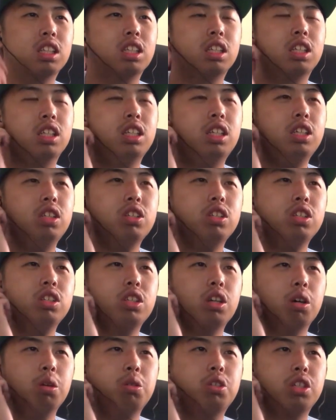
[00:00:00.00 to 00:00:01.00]
He's using
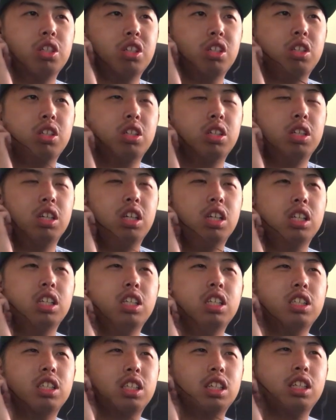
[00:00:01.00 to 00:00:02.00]
torture, and
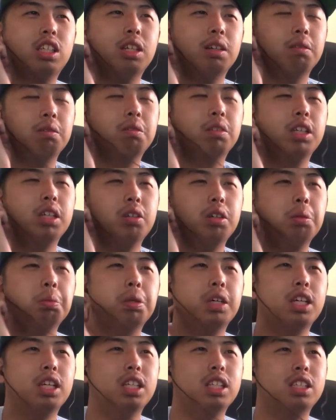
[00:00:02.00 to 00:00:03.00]
he's gonna get really
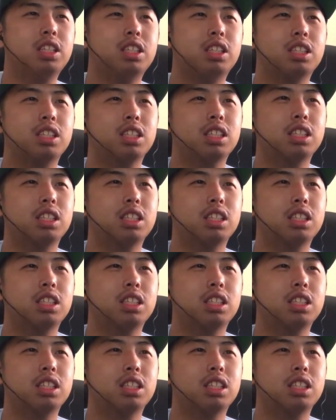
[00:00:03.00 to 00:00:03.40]
pissed.